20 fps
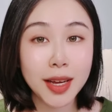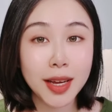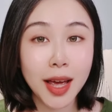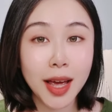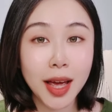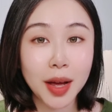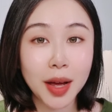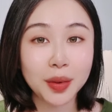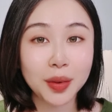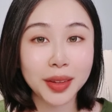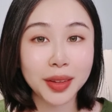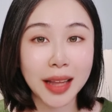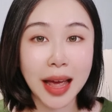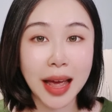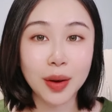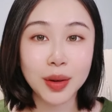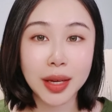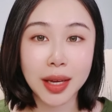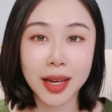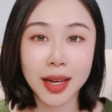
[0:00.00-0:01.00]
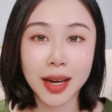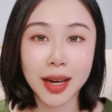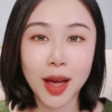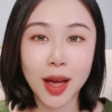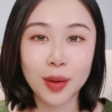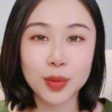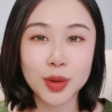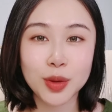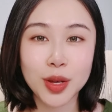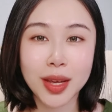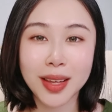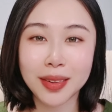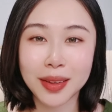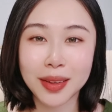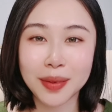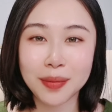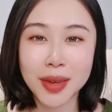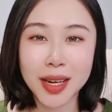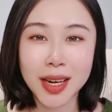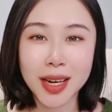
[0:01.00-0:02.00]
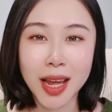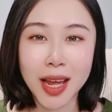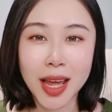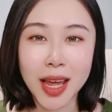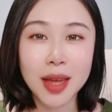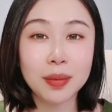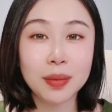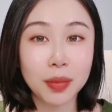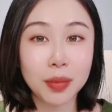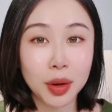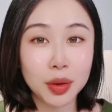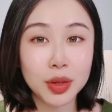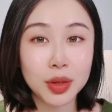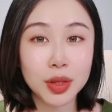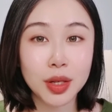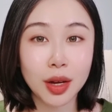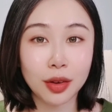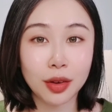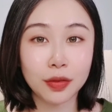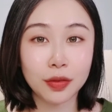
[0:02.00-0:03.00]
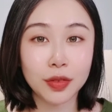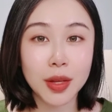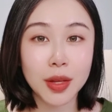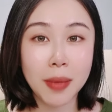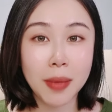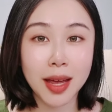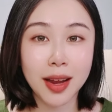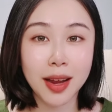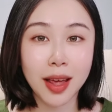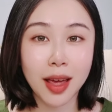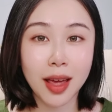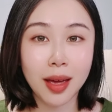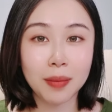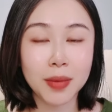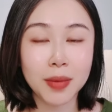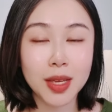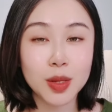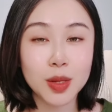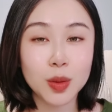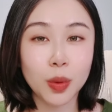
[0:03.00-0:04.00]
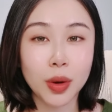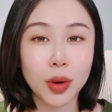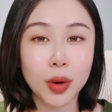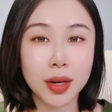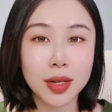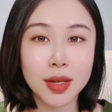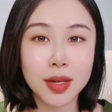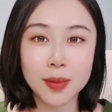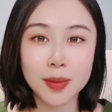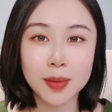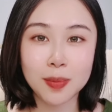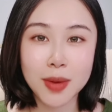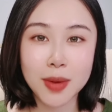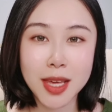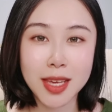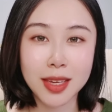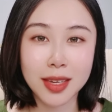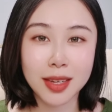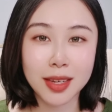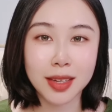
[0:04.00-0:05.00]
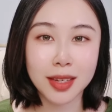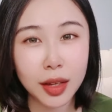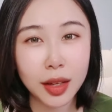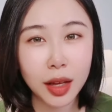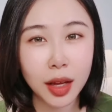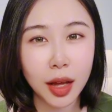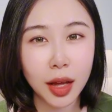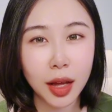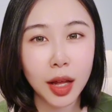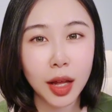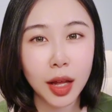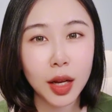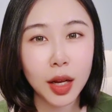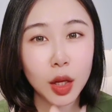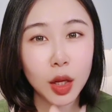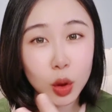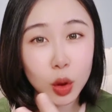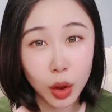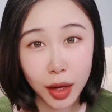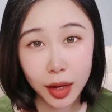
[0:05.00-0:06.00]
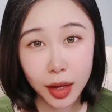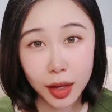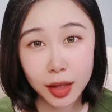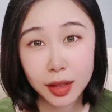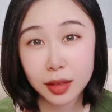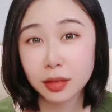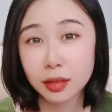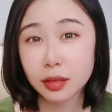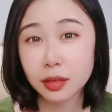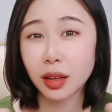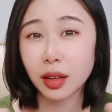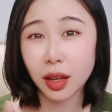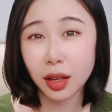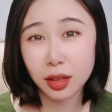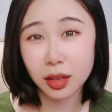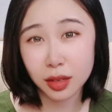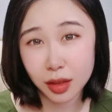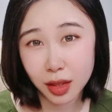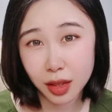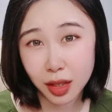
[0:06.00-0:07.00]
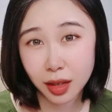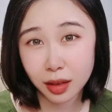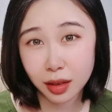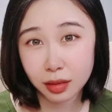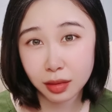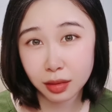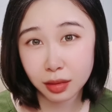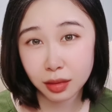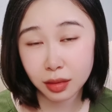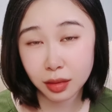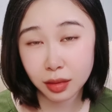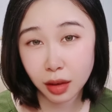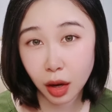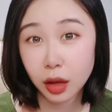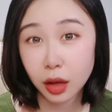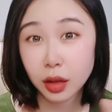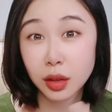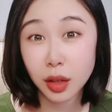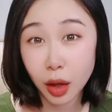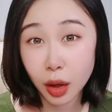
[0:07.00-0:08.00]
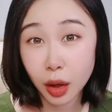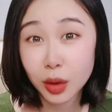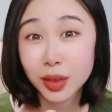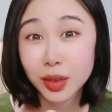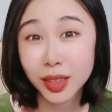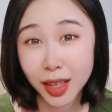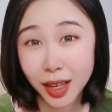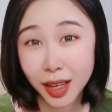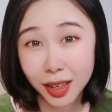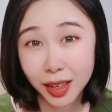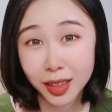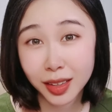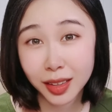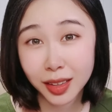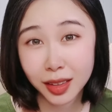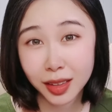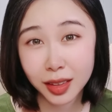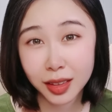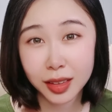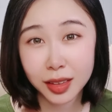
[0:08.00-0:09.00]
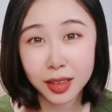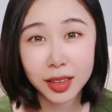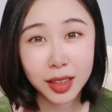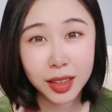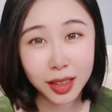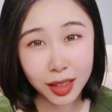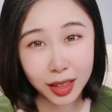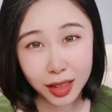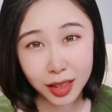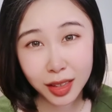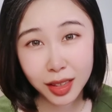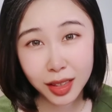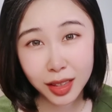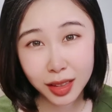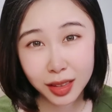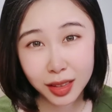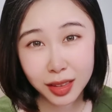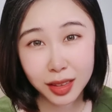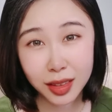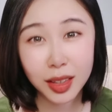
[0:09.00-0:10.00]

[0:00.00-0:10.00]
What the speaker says: out loud can help you eliminate most of the bad habits when you speak. Some bad habits may include repeating the same phrases over and